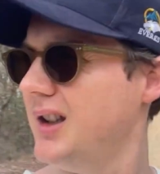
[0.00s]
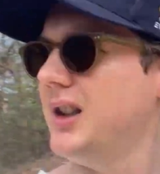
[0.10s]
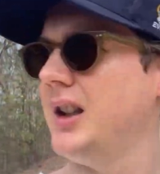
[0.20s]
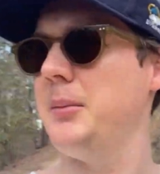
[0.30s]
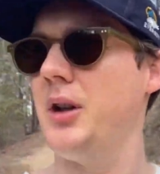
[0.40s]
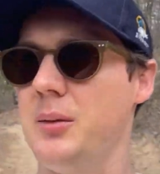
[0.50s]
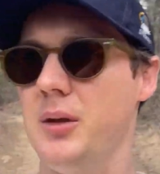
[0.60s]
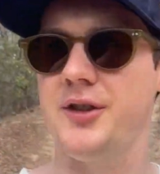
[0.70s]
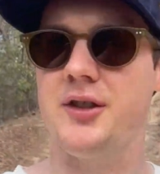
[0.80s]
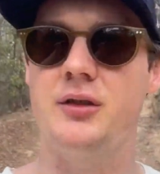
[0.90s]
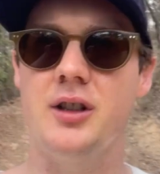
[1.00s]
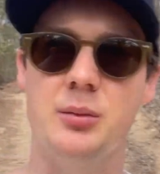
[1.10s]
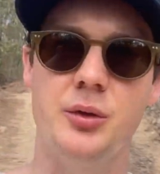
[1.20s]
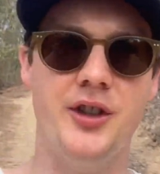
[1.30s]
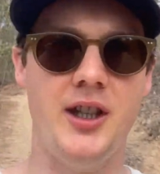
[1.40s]
They make the most
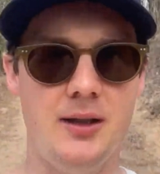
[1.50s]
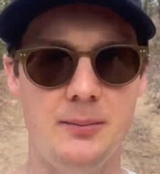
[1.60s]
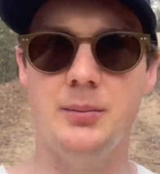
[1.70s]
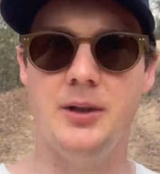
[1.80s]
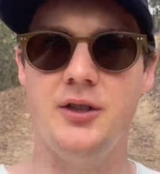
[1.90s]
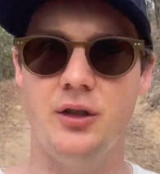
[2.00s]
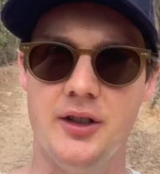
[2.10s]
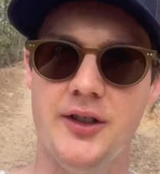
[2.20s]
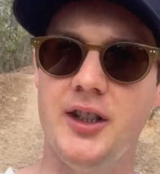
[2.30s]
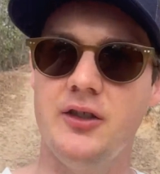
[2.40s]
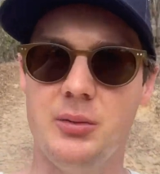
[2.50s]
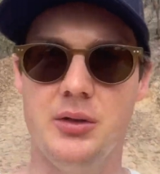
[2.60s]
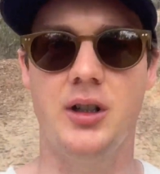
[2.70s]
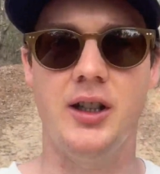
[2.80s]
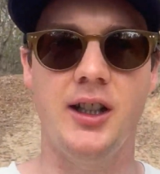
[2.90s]
incredible sound, but he's not going to sing for me
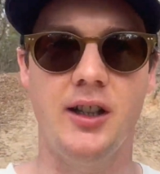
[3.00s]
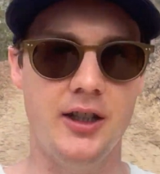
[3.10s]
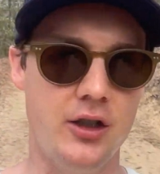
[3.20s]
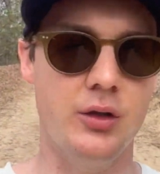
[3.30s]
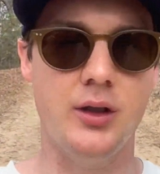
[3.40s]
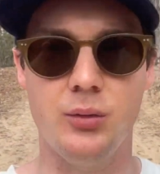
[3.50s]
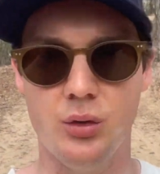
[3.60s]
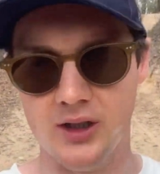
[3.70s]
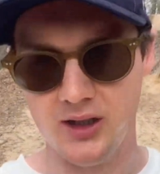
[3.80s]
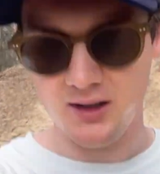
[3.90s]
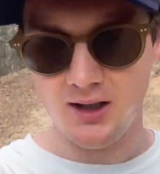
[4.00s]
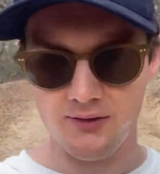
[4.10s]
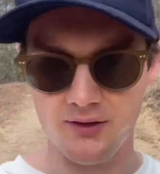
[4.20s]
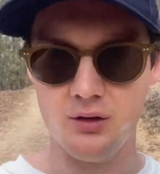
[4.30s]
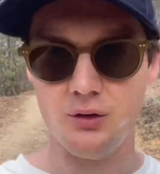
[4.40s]
right now. They do in the morning and the
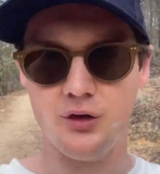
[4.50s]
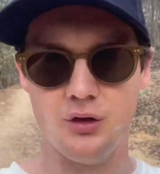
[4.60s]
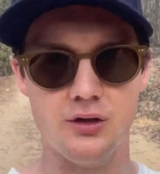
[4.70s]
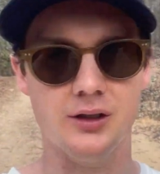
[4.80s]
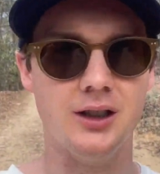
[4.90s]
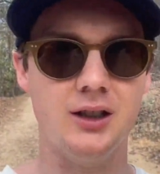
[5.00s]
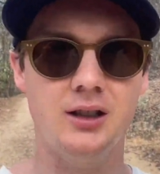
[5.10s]
afternoons usually.